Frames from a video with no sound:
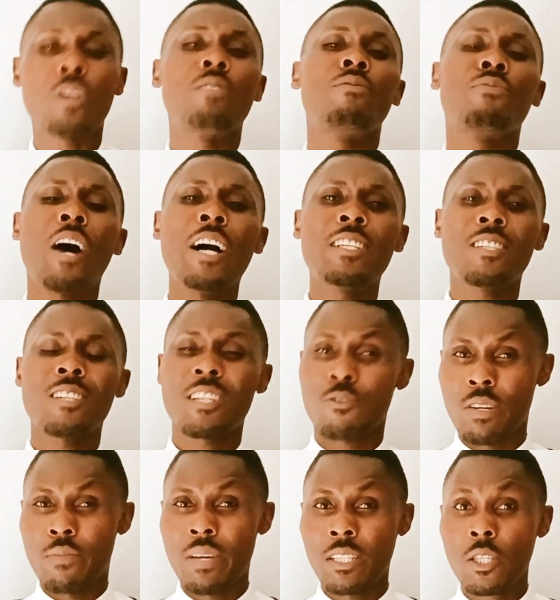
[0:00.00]
or invite an
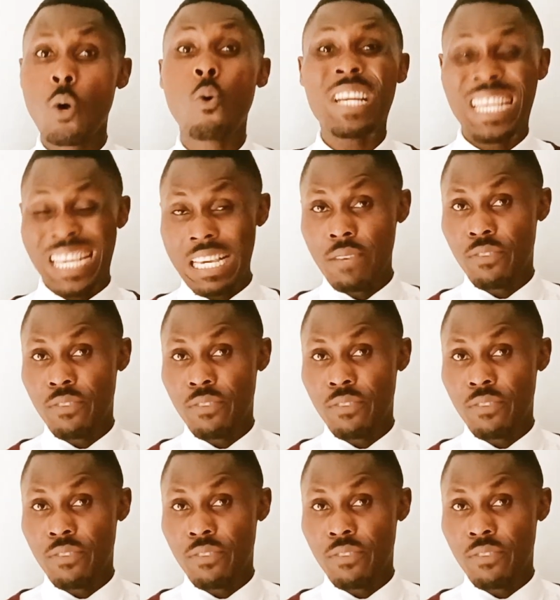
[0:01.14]
agreement or